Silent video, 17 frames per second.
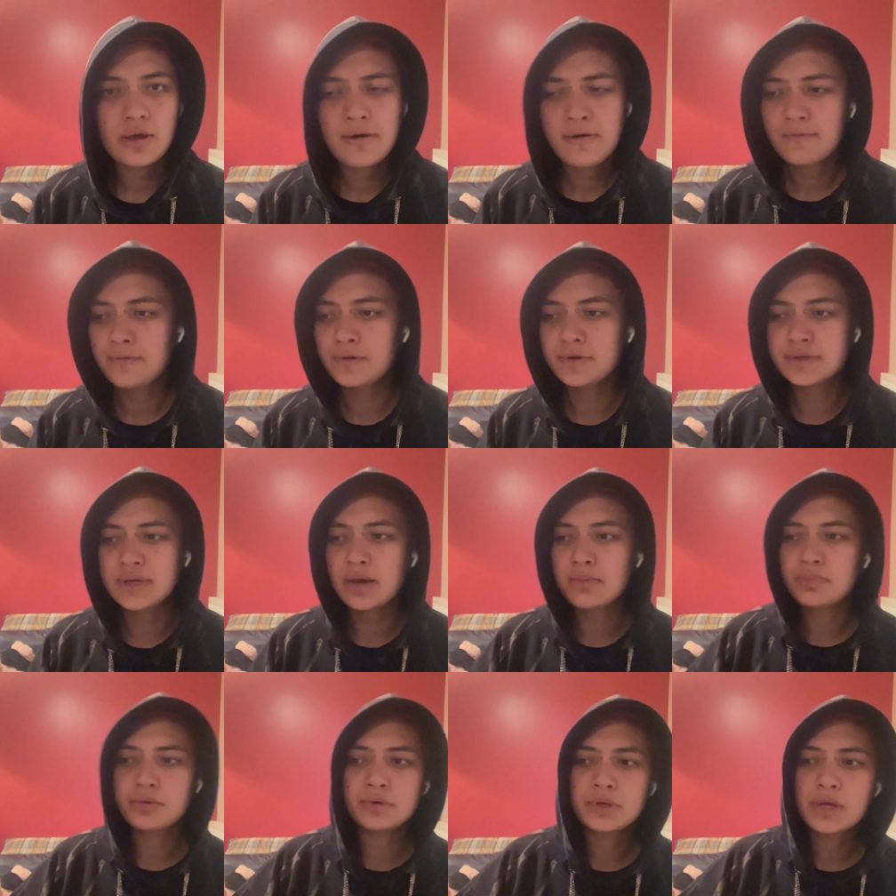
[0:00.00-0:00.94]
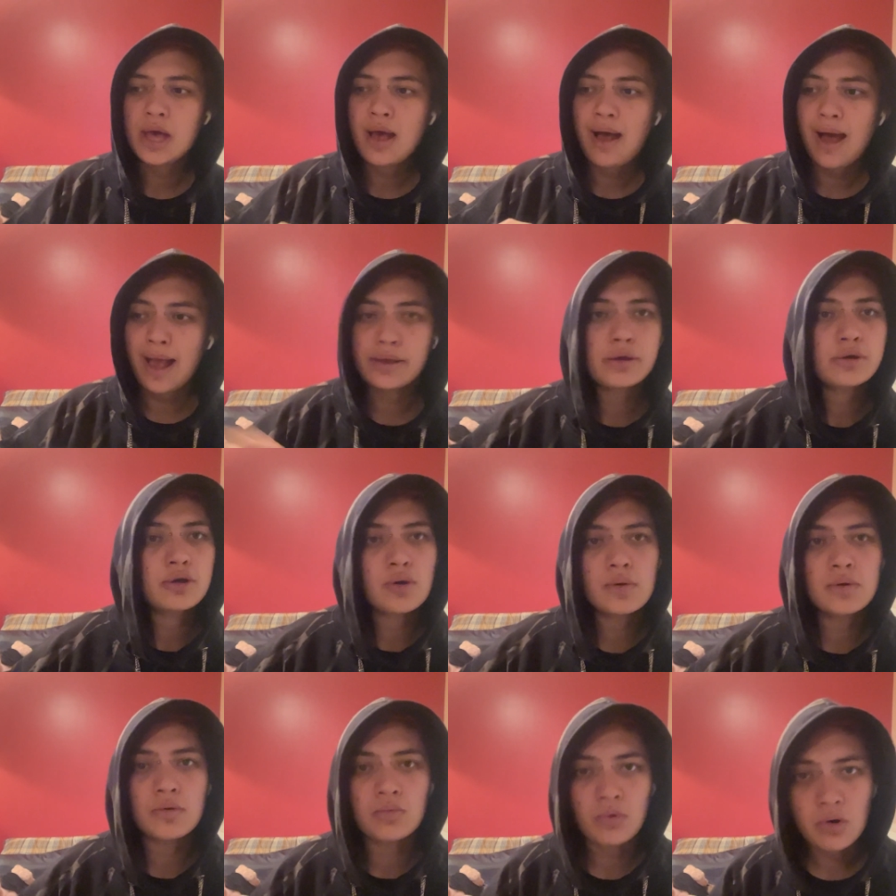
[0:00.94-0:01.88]
For example, I could go on
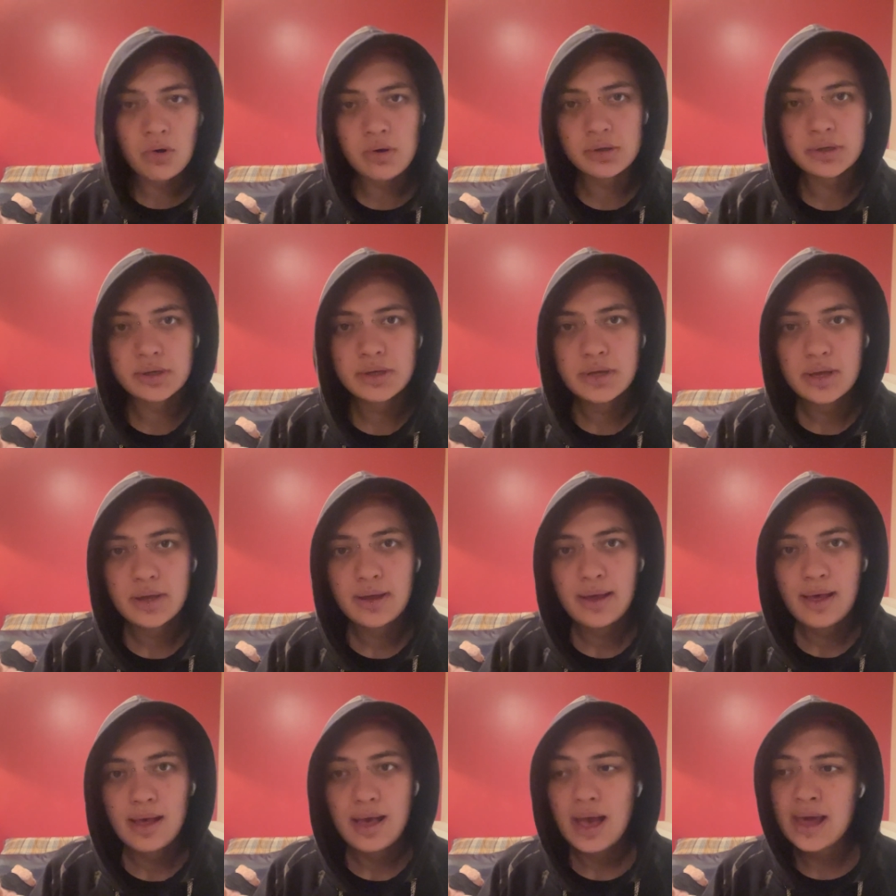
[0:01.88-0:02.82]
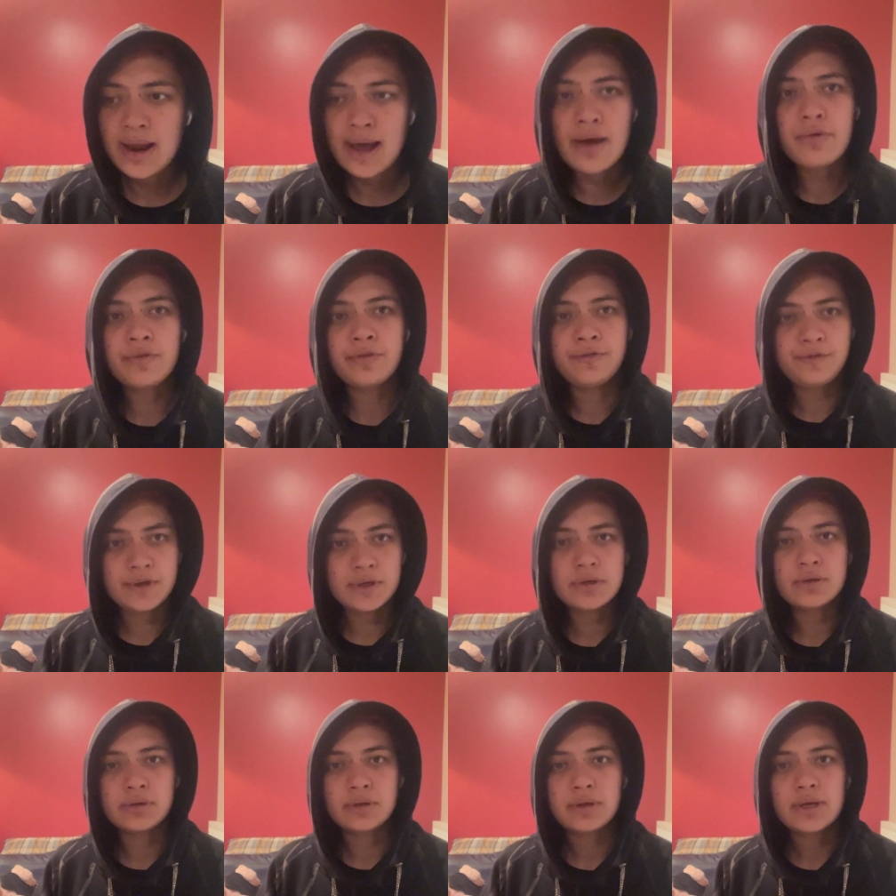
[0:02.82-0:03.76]
a walk and I will
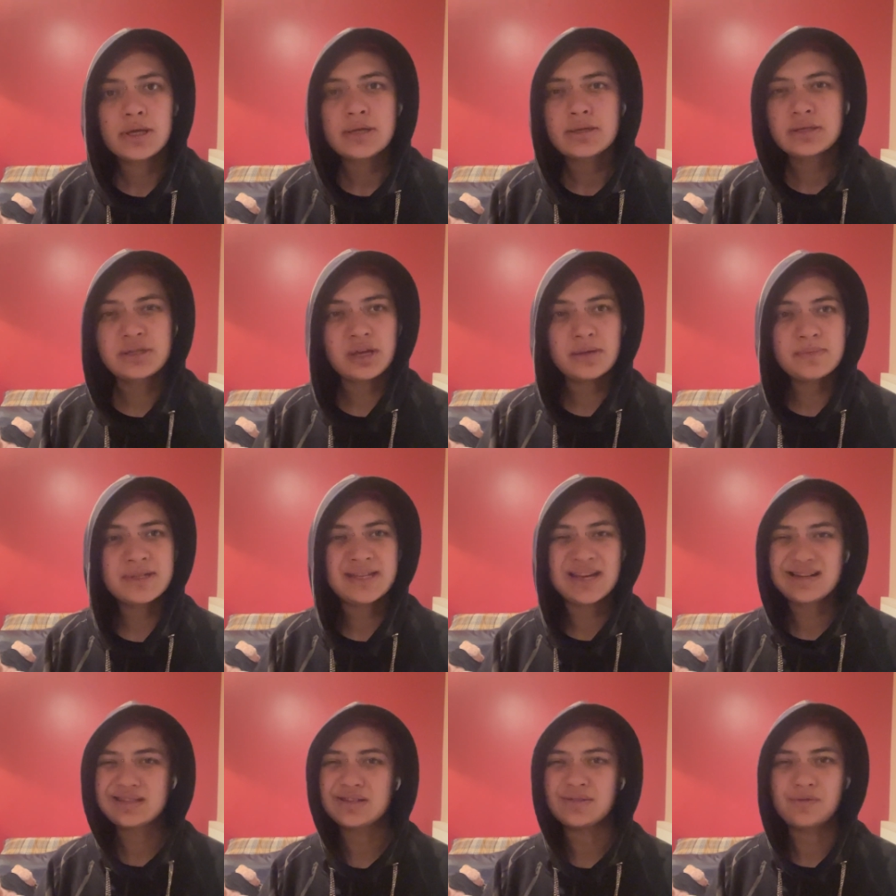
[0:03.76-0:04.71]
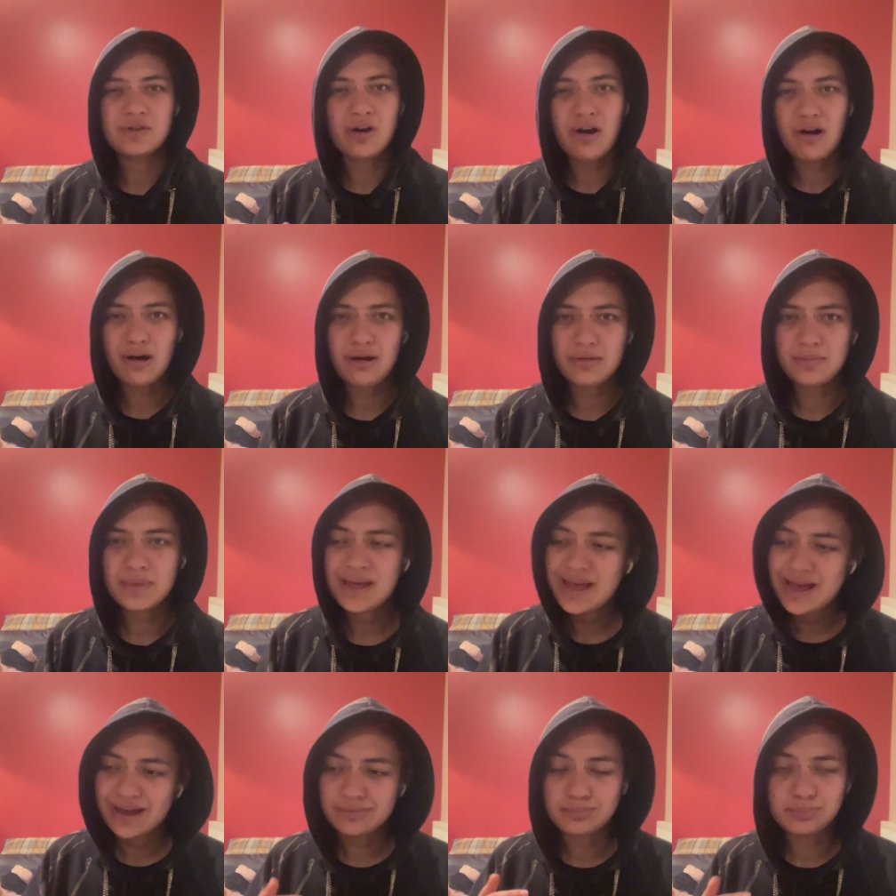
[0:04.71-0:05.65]
feel some sense of calm
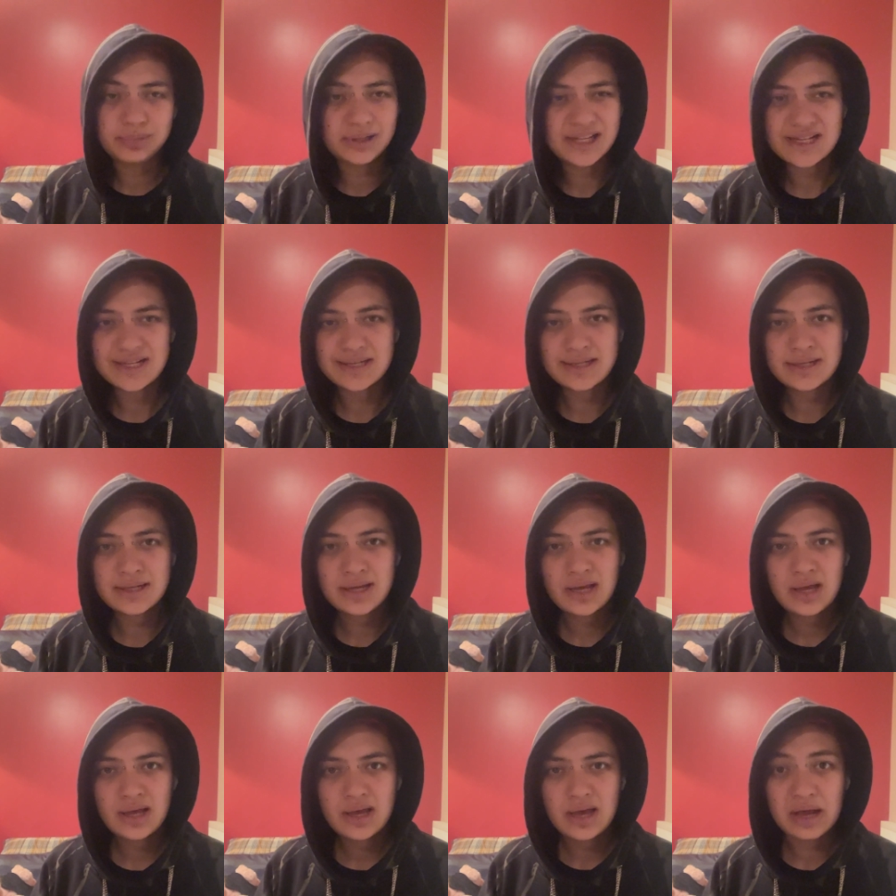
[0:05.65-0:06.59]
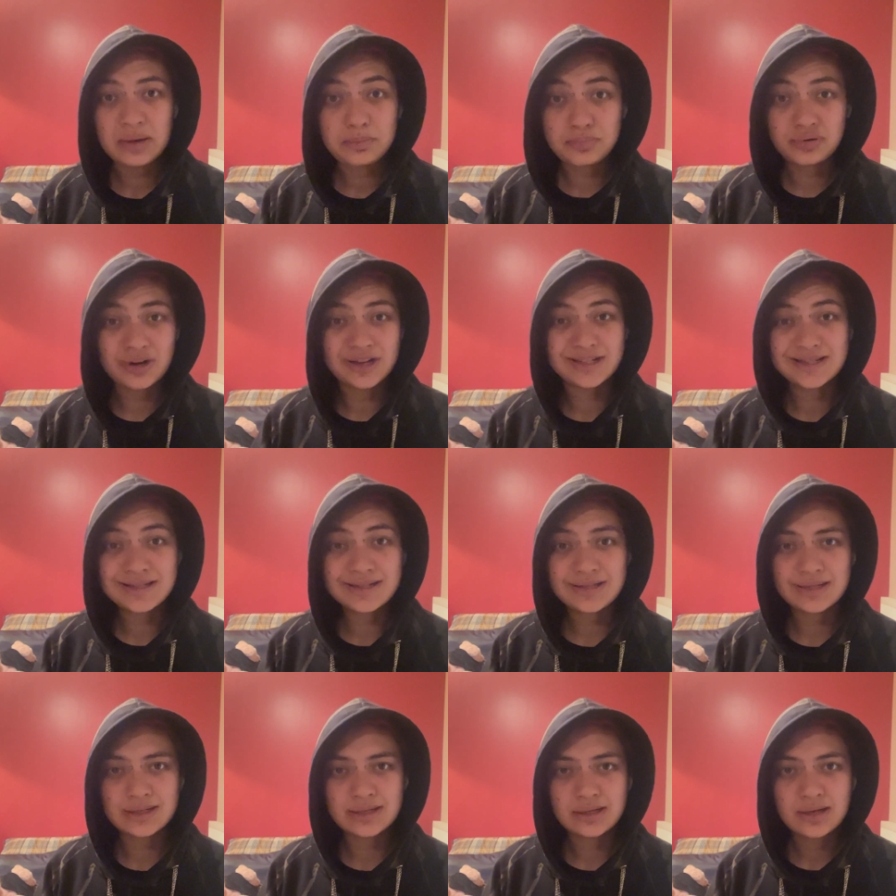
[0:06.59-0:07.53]
and bliss and
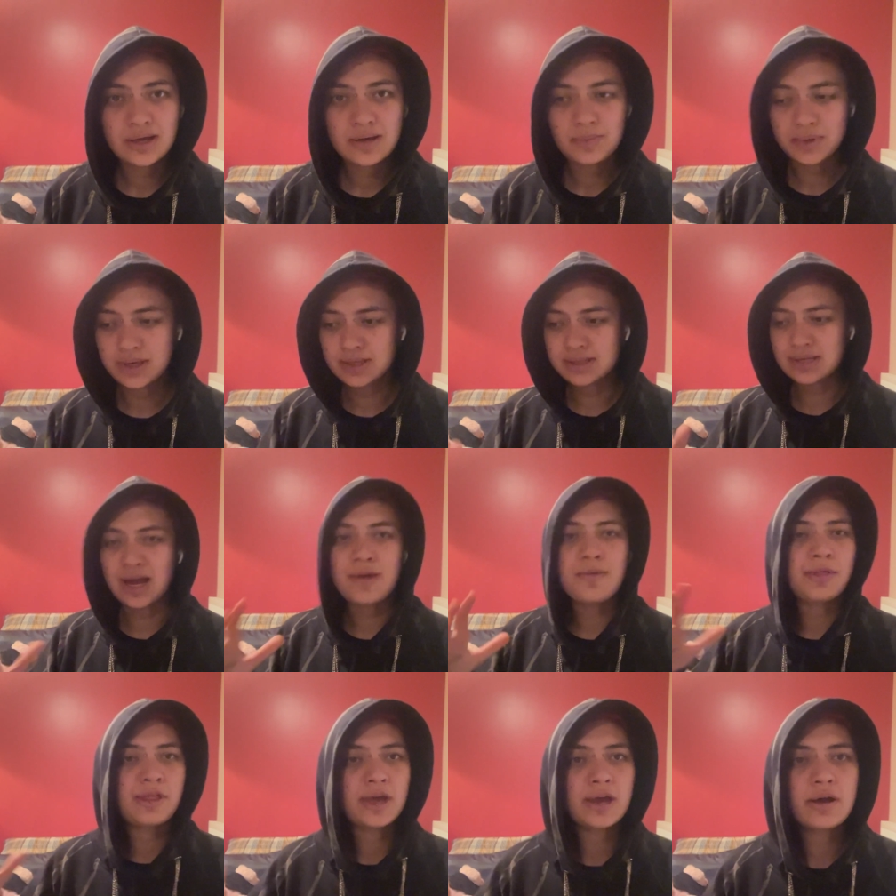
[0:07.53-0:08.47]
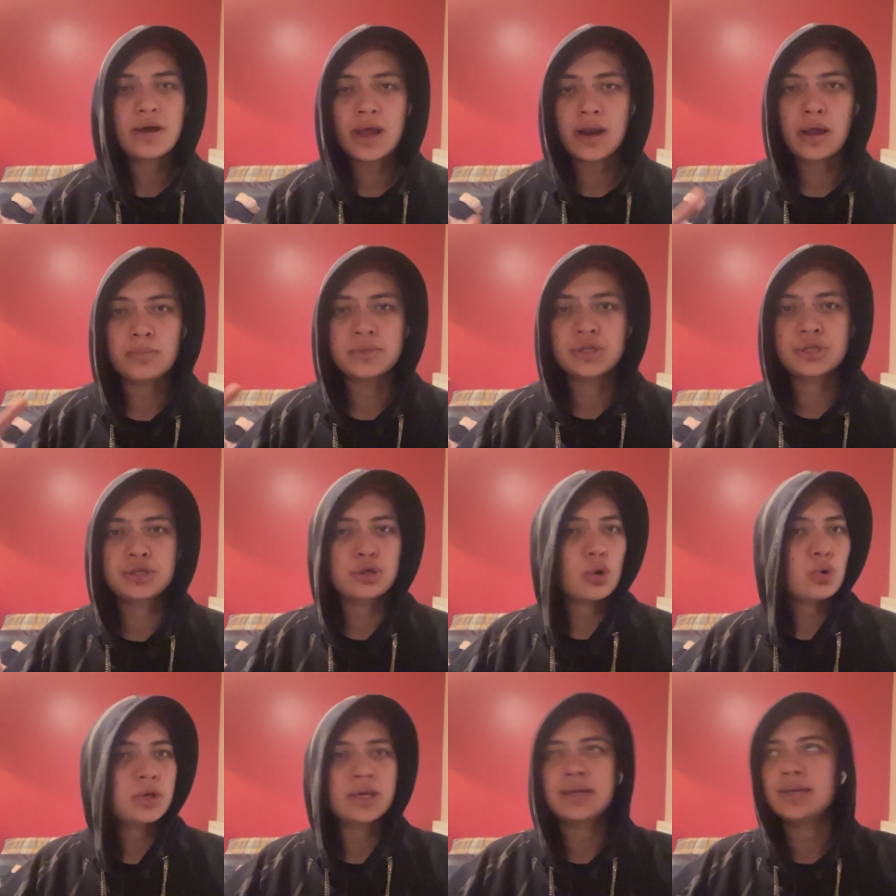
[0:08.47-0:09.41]
presence because I'm there and I'm
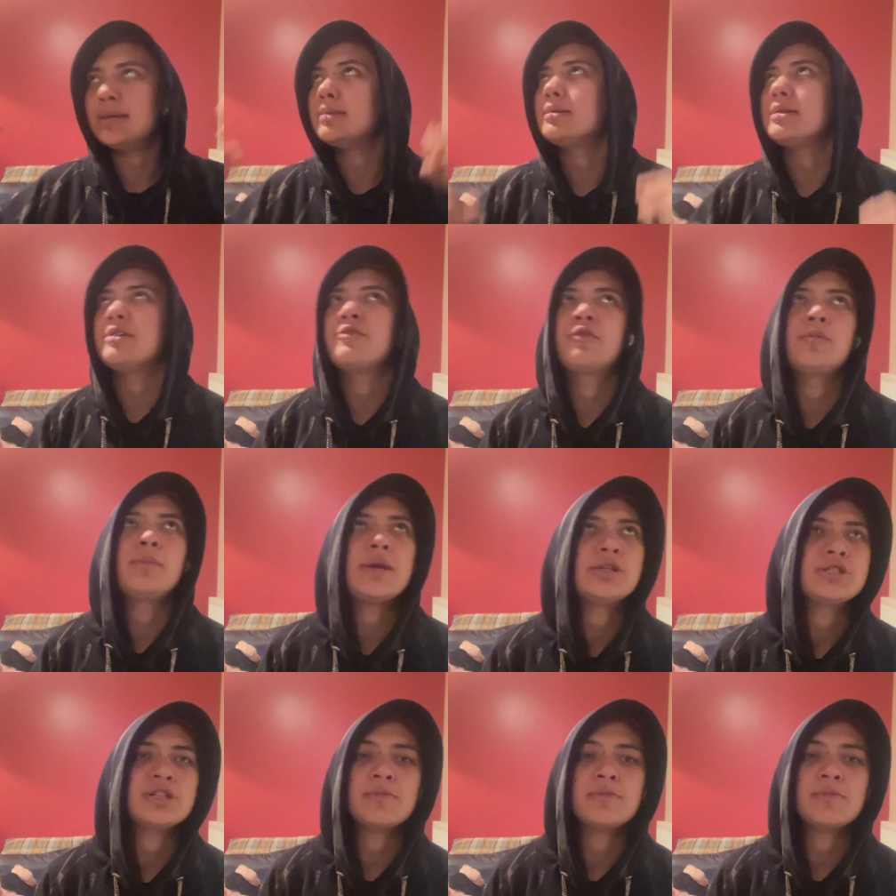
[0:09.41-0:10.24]
soaking in the information.